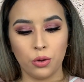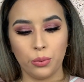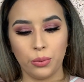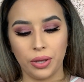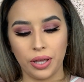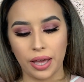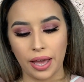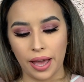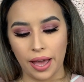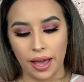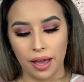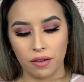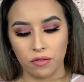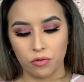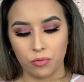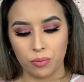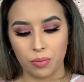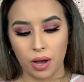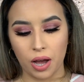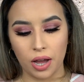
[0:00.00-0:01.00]
We
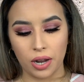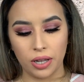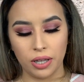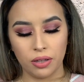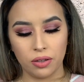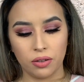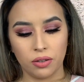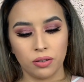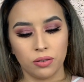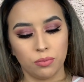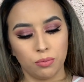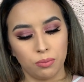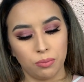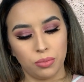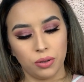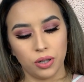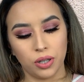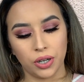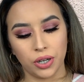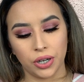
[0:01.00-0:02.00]
have Body
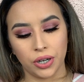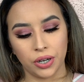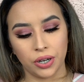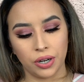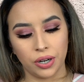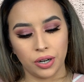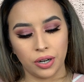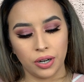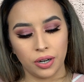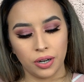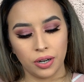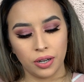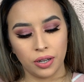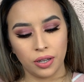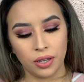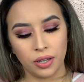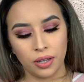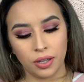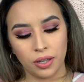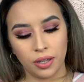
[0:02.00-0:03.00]
Blur,
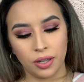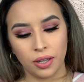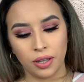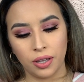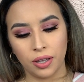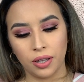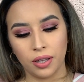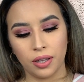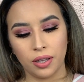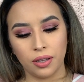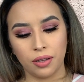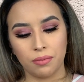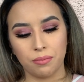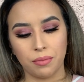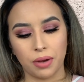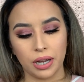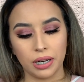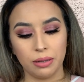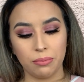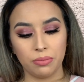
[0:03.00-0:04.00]

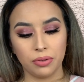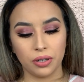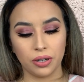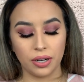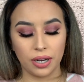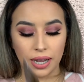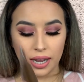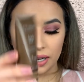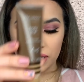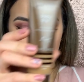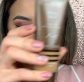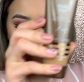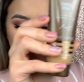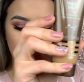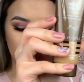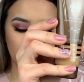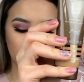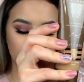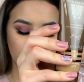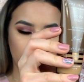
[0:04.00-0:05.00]
Body Blur
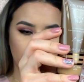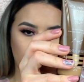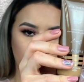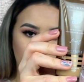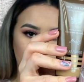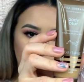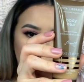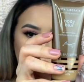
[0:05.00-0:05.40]
HD Skin